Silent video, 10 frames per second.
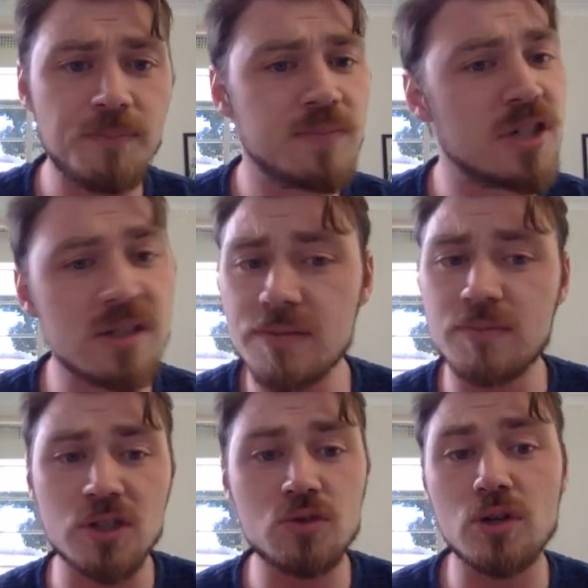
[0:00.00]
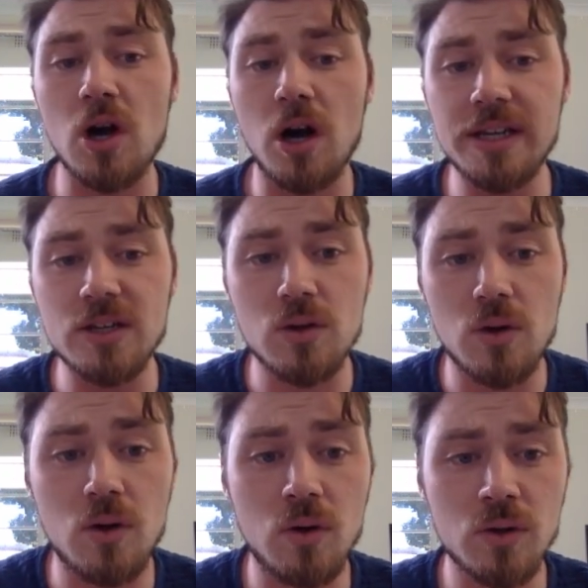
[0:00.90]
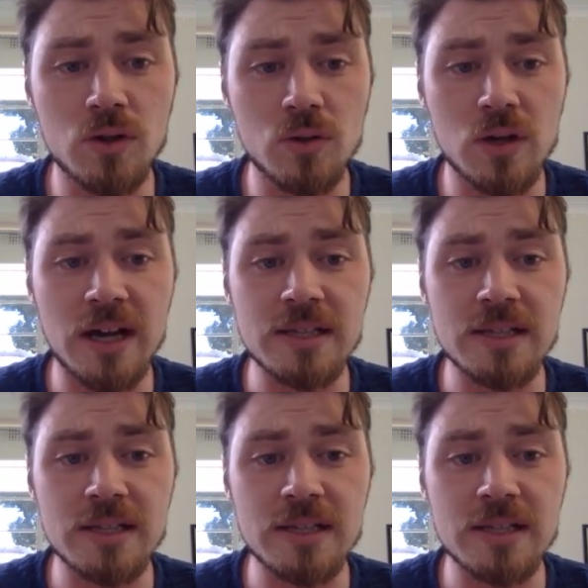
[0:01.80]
Just regarding your guys'